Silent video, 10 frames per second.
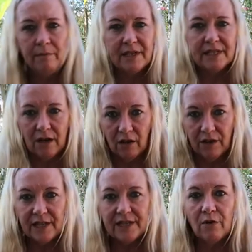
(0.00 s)
missing all
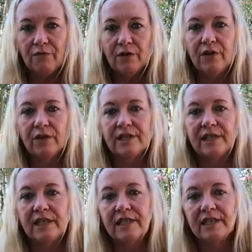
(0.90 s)
this. Hopefully you can see
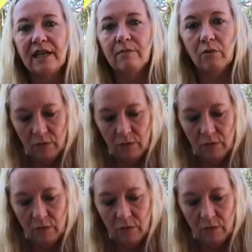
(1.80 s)
this tape.